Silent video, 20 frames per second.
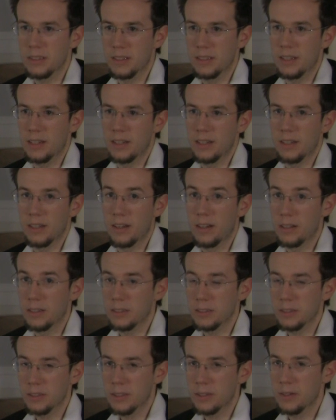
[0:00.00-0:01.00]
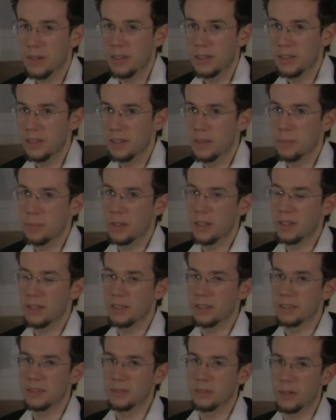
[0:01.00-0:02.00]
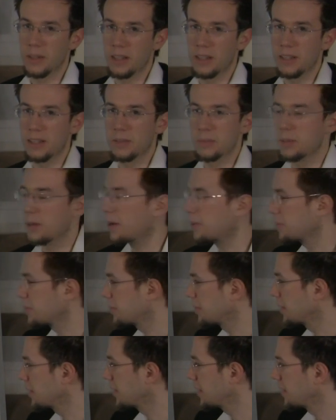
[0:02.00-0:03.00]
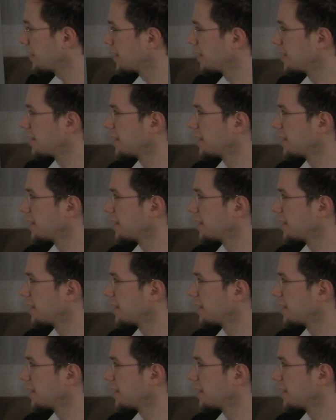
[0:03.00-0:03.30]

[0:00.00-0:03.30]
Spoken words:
then a alto, and then a bass, right? Probably.